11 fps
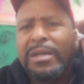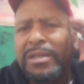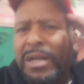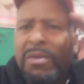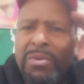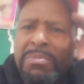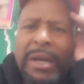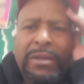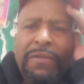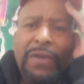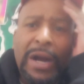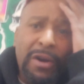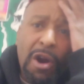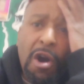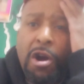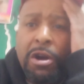It's like we make the
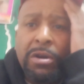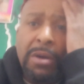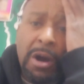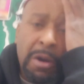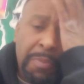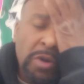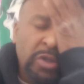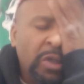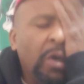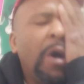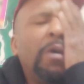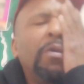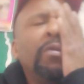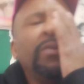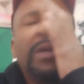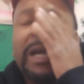fighter our our personal
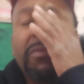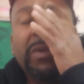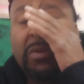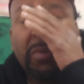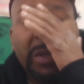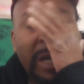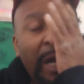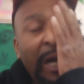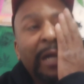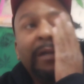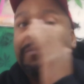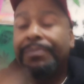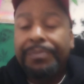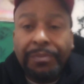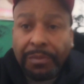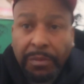own, like we do with God.
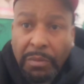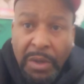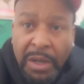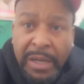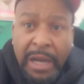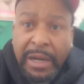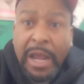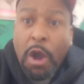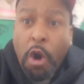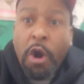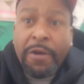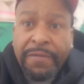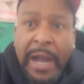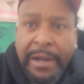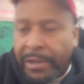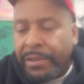Now they are
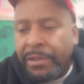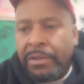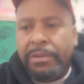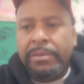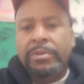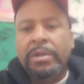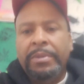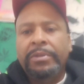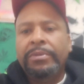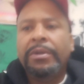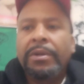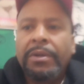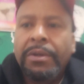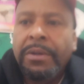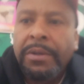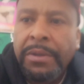fighter. You know what I'm talking about?
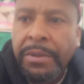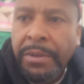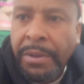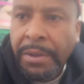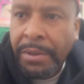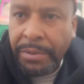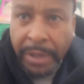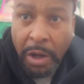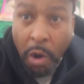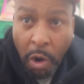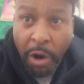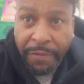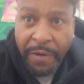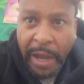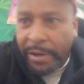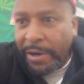They are
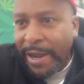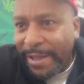fighter.